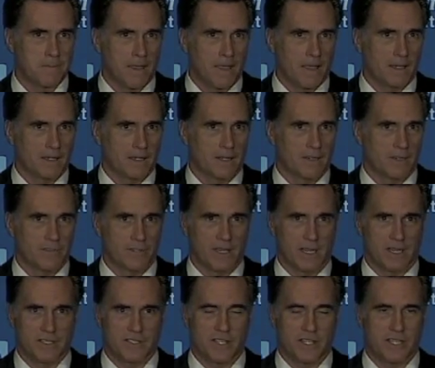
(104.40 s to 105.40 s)
uh, of the
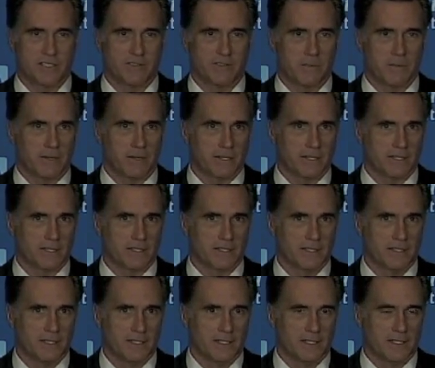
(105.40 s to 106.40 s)
United States of America.
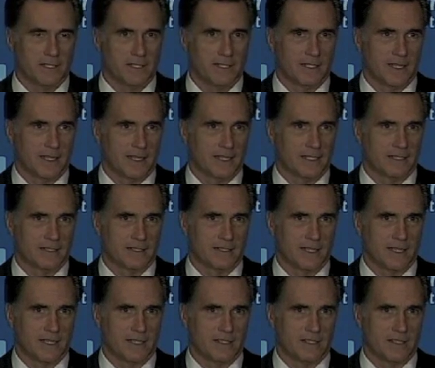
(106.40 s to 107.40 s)
Uh, and,
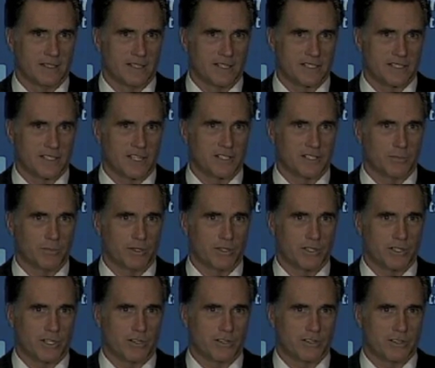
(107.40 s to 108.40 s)
and the extent to which
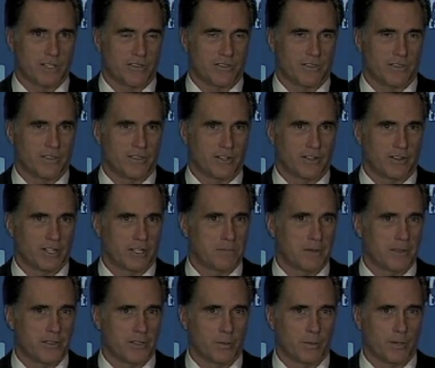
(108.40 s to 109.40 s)
shares that are held
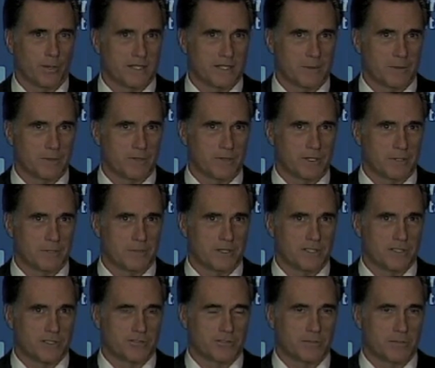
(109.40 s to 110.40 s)
by the UAW could
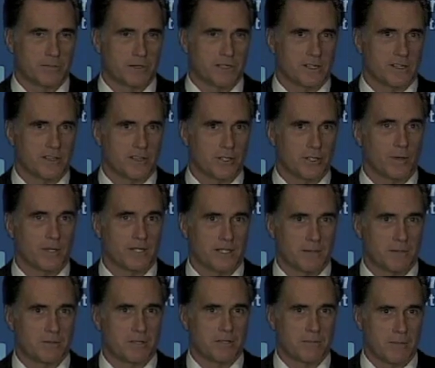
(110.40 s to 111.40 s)
be distributed to the
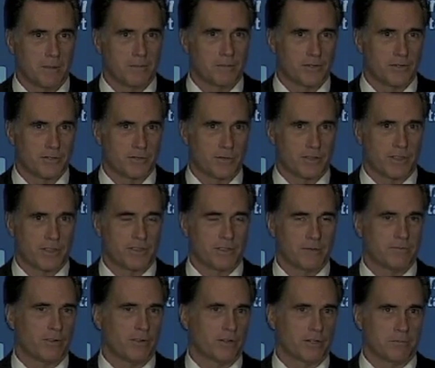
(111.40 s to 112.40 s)
UAW members rather
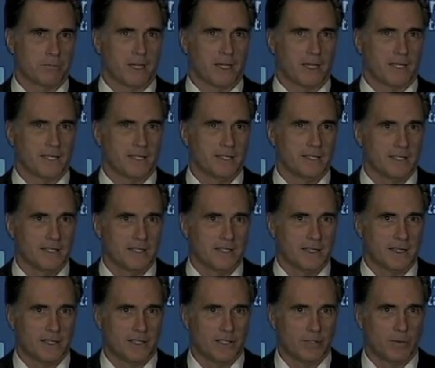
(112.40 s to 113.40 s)
than voted by
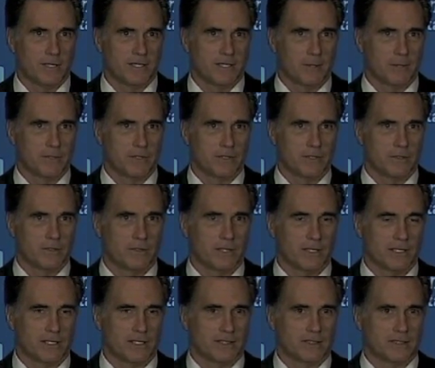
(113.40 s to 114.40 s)
uh, UAW,
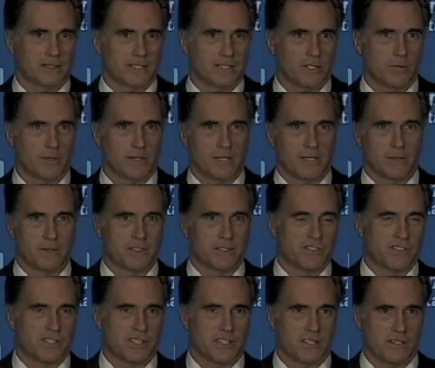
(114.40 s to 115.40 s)
uh, the UAW
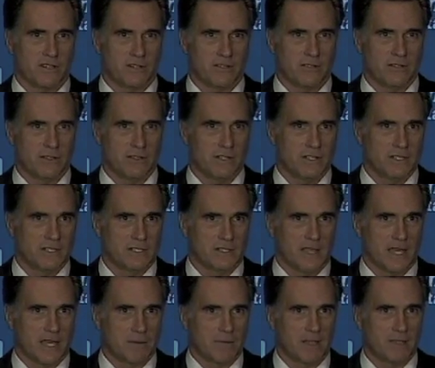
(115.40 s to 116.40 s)
CEO,
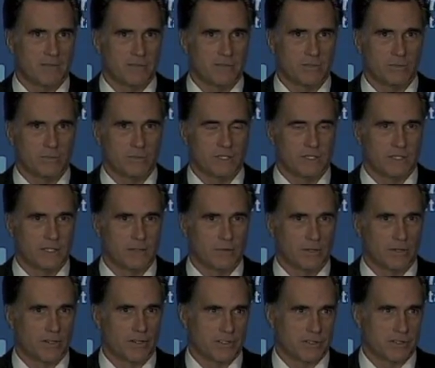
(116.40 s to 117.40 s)
that in my view would, uh,
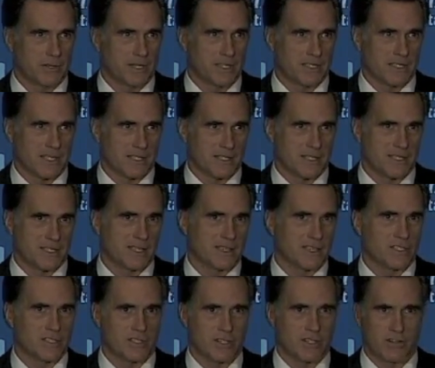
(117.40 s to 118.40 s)
would also make sense. Let's get
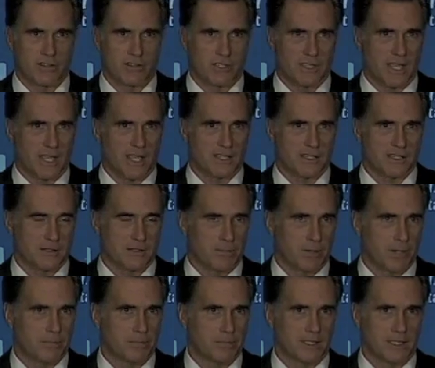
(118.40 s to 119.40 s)
these shares in the hands of the
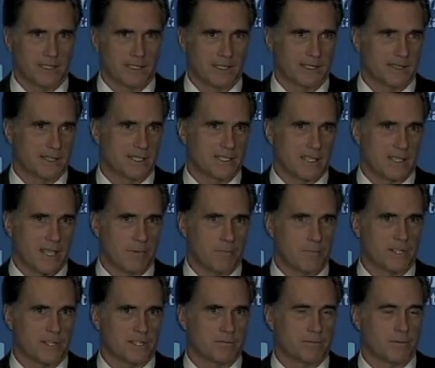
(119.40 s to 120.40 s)
public and let these
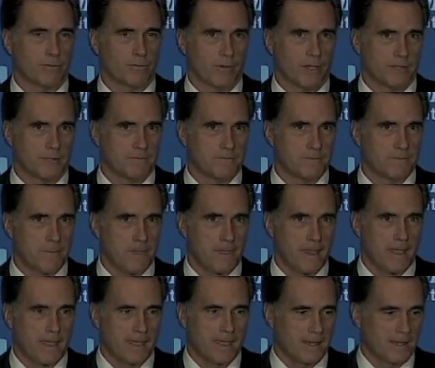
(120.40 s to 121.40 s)
companies be run
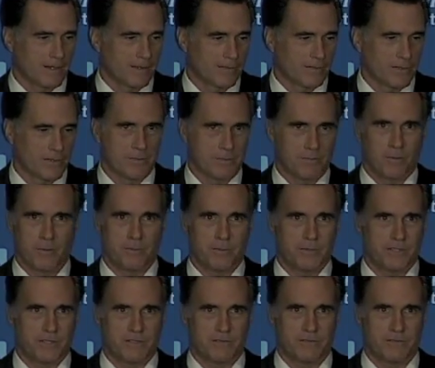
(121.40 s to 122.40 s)
uh, for the purpose of